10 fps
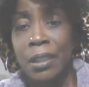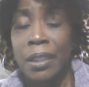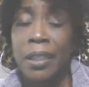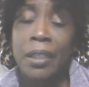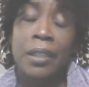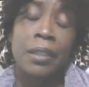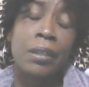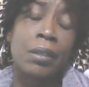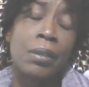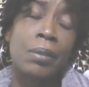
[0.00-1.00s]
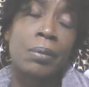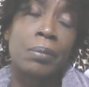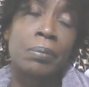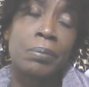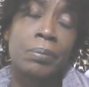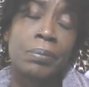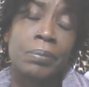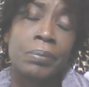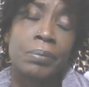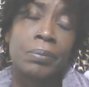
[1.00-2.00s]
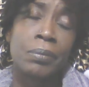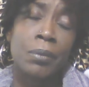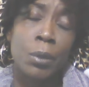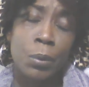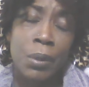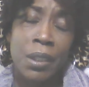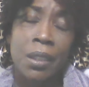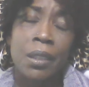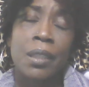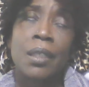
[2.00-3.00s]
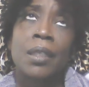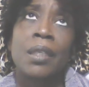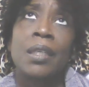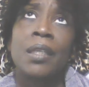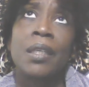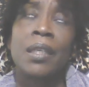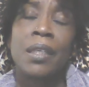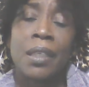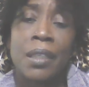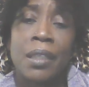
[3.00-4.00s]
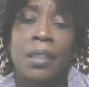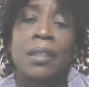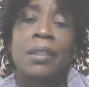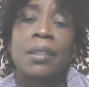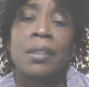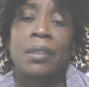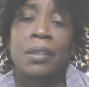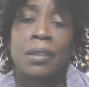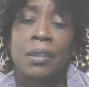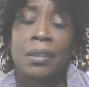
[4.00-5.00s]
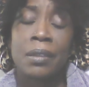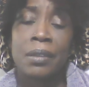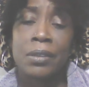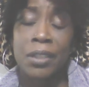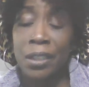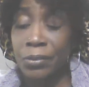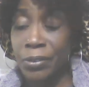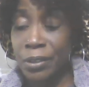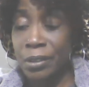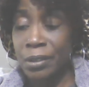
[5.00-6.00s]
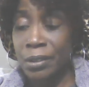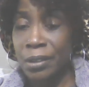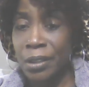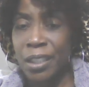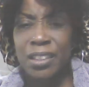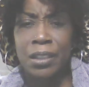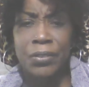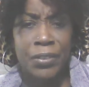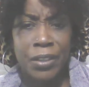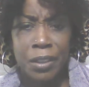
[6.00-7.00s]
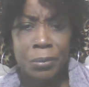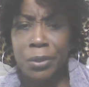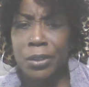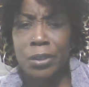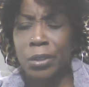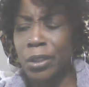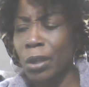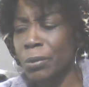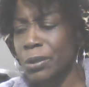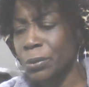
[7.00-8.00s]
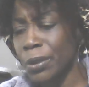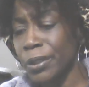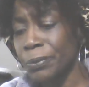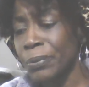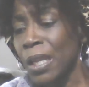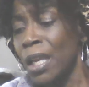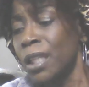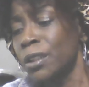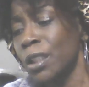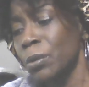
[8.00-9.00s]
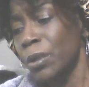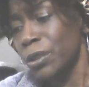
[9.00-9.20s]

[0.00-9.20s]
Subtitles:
and Louis and Jennifer and Jennifer husband because you know he always working. So anyway, the